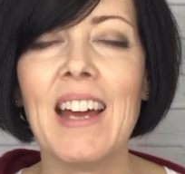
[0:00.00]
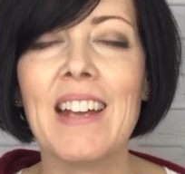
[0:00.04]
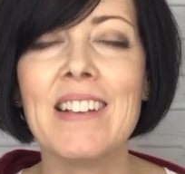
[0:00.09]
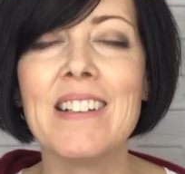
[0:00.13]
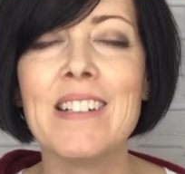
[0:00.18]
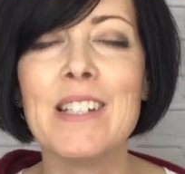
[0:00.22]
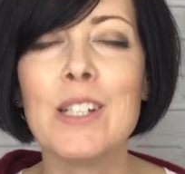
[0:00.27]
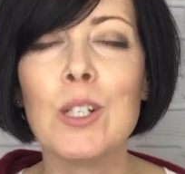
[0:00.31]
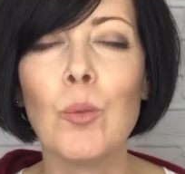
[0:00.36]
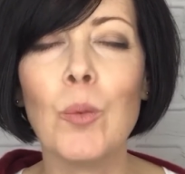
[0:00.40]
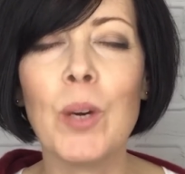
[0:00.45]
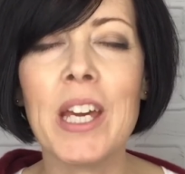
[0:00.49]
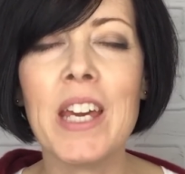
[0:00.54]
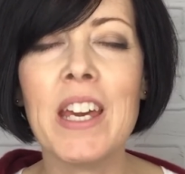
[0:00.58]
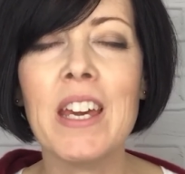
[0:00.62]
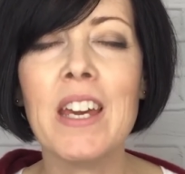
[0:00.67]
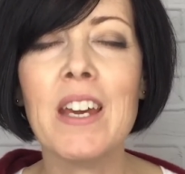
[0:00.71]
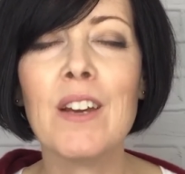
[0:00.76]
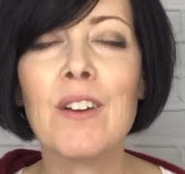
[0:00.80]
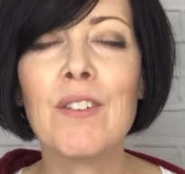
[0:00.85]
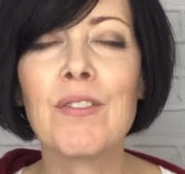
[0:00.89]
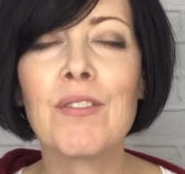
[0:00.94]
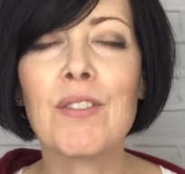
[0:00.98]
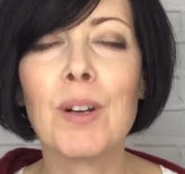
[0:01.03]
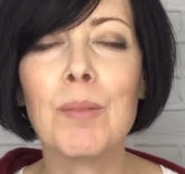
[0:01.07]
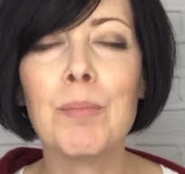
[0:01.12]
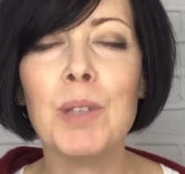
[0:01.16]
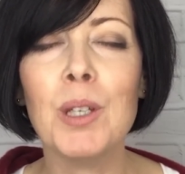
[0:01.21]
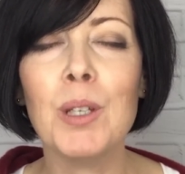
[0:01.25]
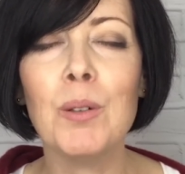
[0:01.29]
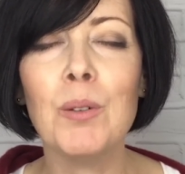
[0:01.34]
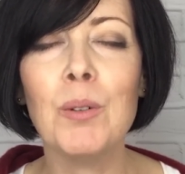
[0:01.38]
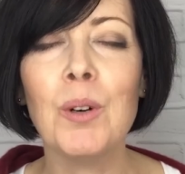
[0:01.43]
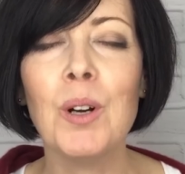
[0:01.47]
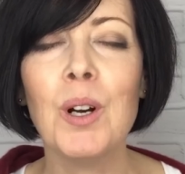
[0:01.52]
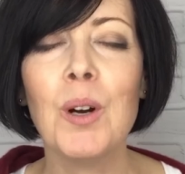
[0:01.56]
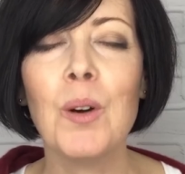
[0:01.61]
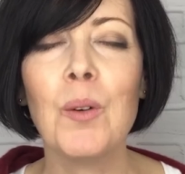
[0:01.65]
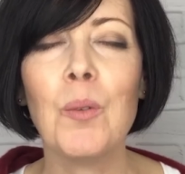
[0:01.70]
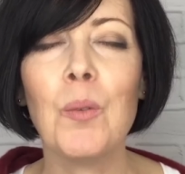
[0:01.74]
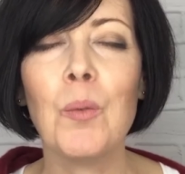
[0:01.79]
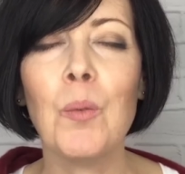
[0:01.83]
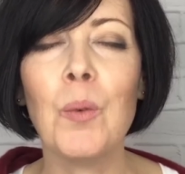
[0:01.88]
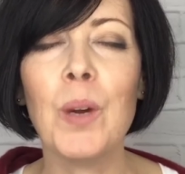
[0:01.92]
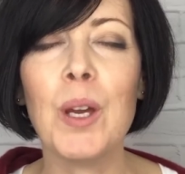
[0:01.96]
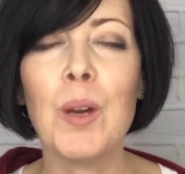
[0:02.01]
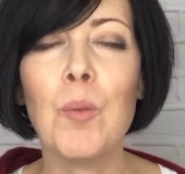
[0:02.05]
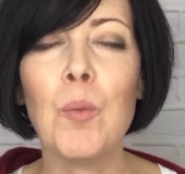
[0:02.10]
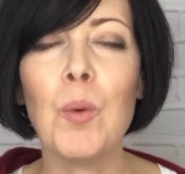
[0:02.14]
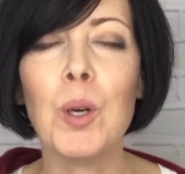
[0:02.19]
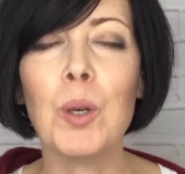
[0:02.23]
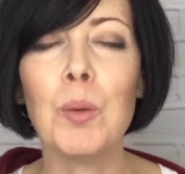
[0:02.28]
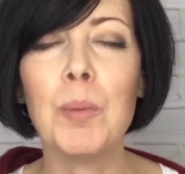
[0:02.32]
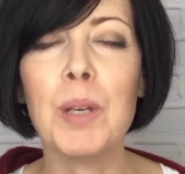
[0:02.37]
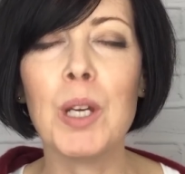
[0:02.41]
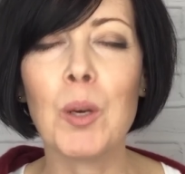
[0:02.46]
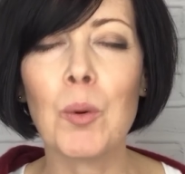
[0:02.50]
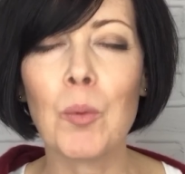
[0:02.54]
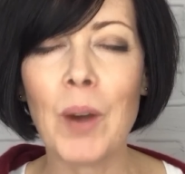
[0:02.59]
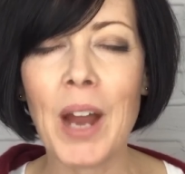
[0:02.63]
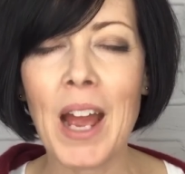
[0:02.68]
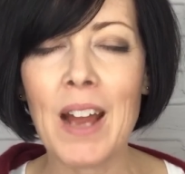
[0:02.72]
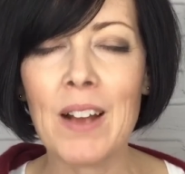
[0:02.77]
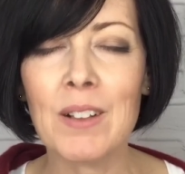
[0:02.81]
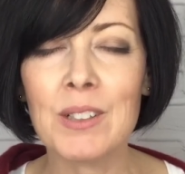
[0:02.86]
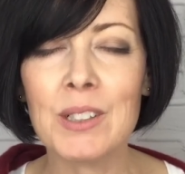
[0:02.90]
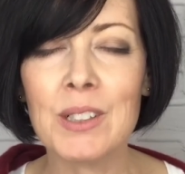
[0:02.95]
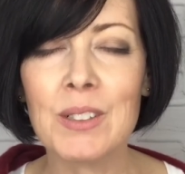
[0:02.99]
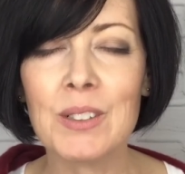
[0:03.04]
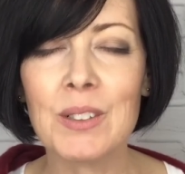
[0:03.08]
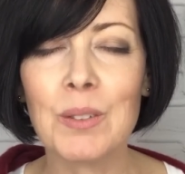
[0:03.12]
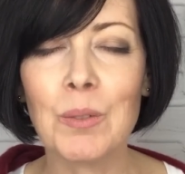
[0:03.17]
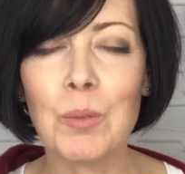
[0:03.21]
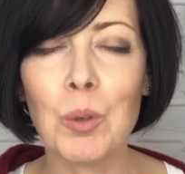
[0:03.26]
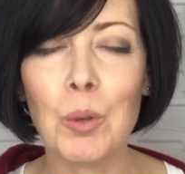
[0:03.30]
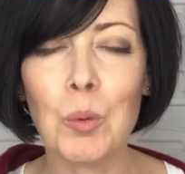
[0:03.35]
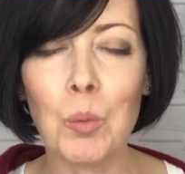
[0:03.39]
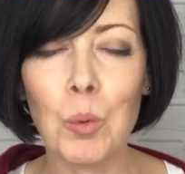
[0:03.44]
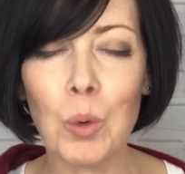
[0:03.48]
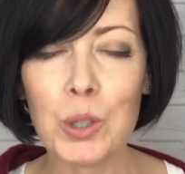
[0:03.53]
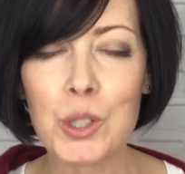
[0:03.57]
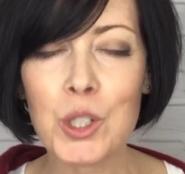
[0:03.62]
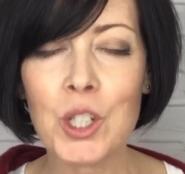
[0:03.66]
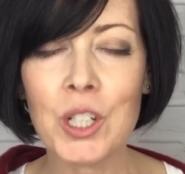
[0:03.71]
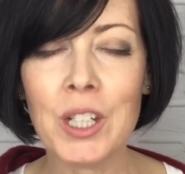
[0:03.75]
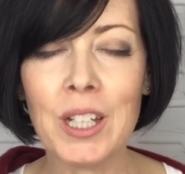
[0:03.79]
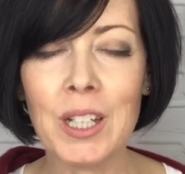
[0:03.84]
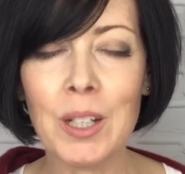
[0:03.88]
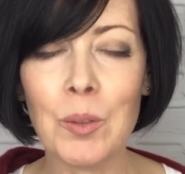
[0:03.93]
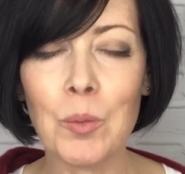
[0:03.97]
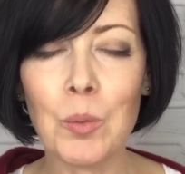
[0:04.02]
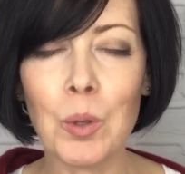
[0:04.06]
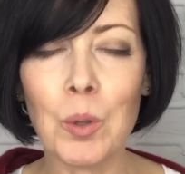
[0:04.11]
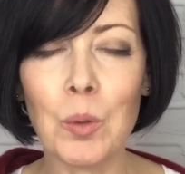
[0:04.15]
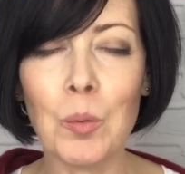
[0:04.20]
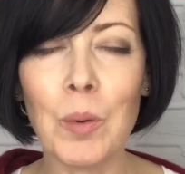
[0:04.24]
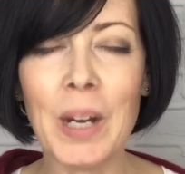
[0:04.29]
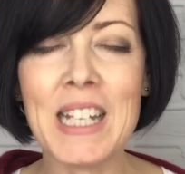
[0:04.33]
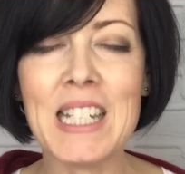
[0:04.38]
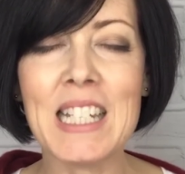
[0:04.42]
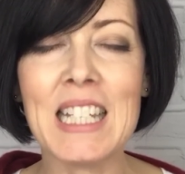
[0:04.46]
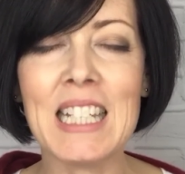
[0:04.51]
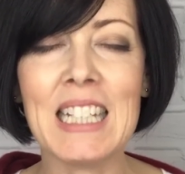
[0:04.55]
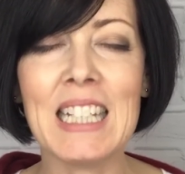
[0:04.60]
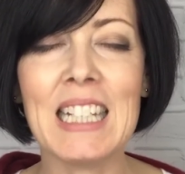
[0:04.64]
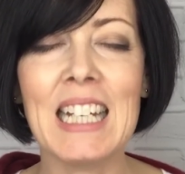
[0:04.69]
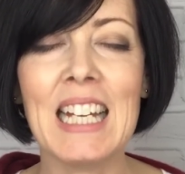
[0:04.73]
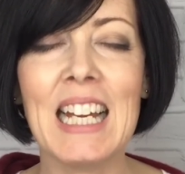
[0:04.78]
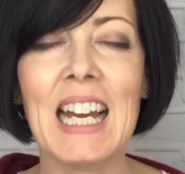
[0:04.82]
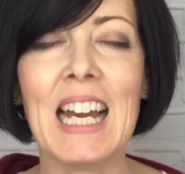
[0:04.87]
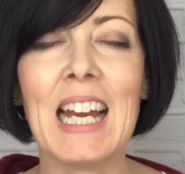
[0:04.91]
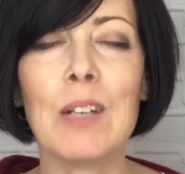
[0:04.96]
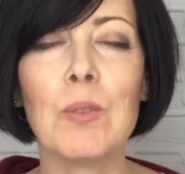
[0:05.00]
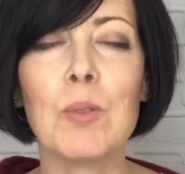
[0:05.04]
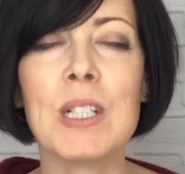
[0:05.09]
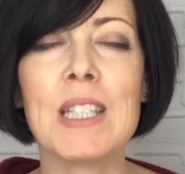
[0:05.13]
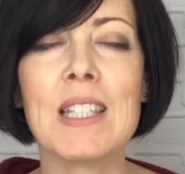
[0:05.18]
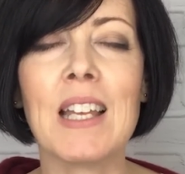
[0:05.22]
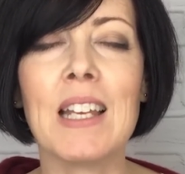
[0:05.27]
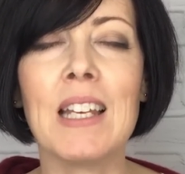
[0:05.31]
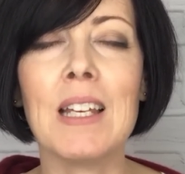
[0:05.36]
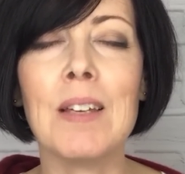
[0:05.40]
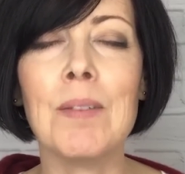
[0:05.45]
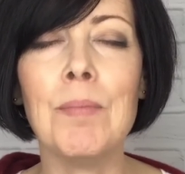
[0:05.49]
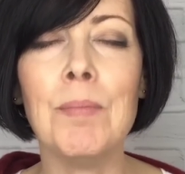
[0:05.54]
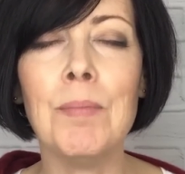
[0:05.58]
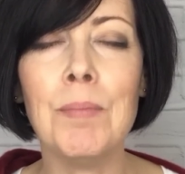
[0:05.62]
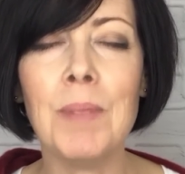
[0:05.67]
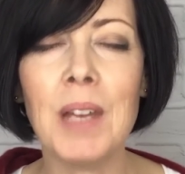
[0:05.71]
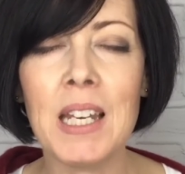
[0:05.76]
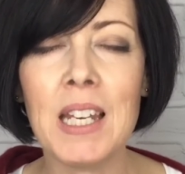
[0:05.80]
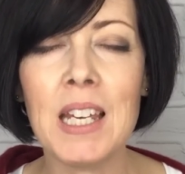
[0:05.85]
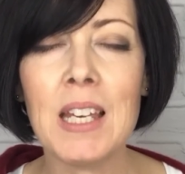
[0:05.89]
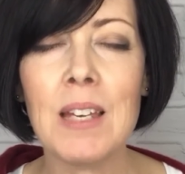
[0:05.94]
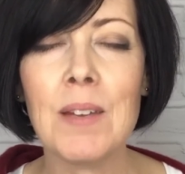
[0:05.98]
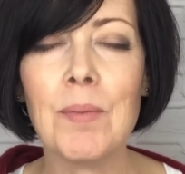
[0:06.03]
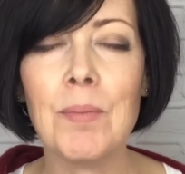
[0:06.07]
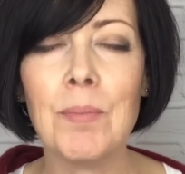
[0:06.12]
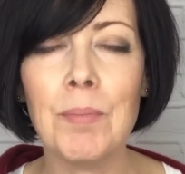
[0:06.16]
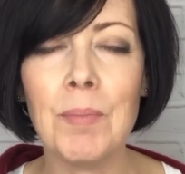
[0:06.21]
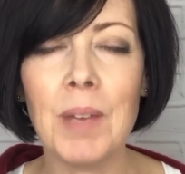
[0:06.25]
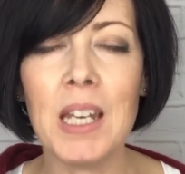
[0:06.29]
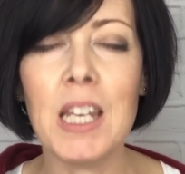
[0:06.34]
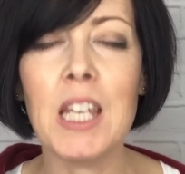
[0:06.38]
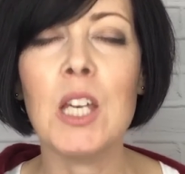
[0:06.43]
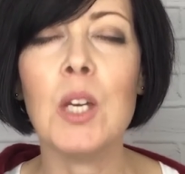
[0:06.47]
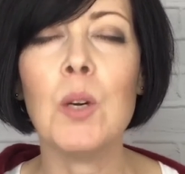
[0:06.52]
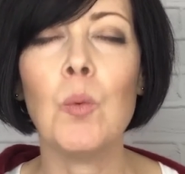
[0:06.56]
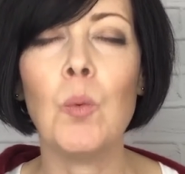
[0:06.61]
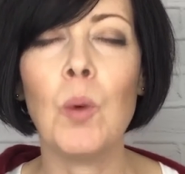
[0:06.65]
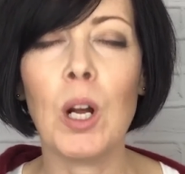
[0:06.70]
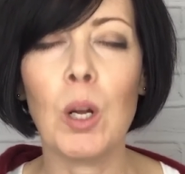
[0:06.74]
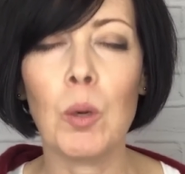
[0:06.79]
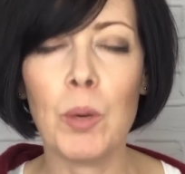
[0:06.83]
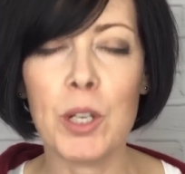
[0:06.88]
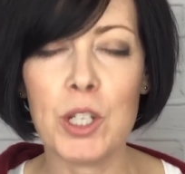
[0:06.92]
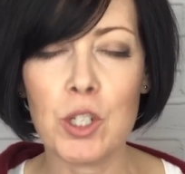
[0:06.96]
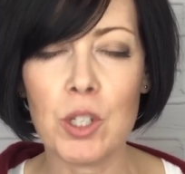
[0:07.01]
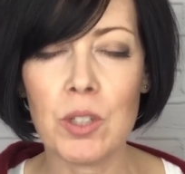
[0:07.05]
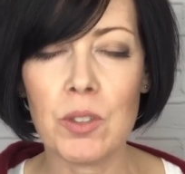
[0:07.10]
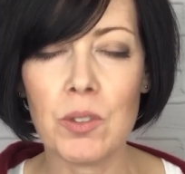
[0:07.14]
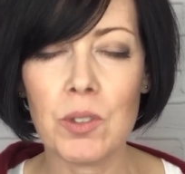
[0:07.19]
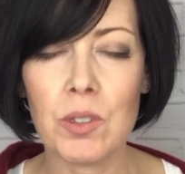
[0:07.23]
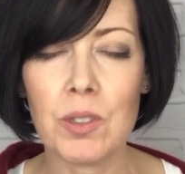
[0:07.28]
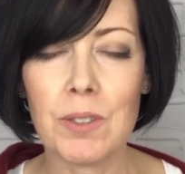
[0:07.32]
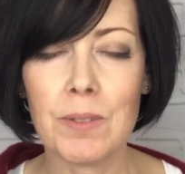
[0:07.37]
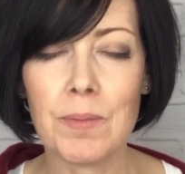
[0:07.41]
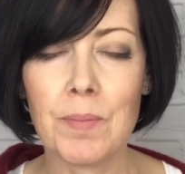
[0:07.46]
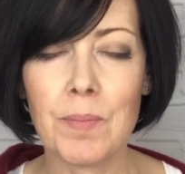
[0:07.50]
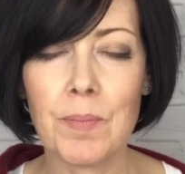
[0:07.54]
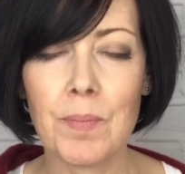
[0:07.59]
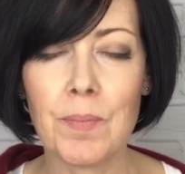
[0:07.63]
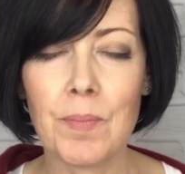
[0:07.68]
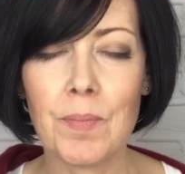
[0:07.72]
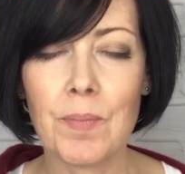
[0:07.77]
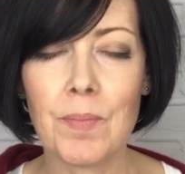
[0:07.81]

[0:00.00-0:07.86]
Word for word: And until we hear from you, we will be around, we're watching, we're waiting, and we're sending many, many well wishes.